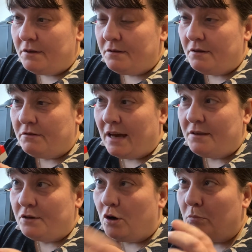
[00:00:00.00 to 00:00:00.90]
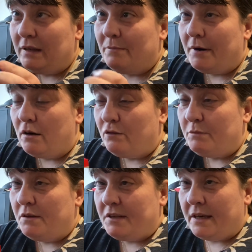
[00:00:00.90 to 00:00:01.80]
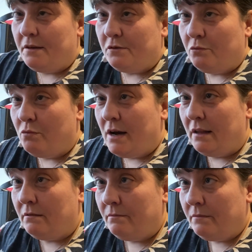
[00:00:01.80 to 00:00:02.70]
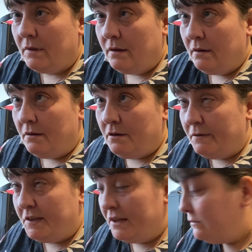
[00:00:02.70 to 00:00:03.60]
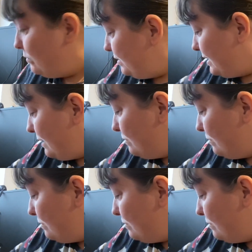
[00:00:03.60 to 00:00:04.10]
So that is a complete bar of music as well. So if I didn't want that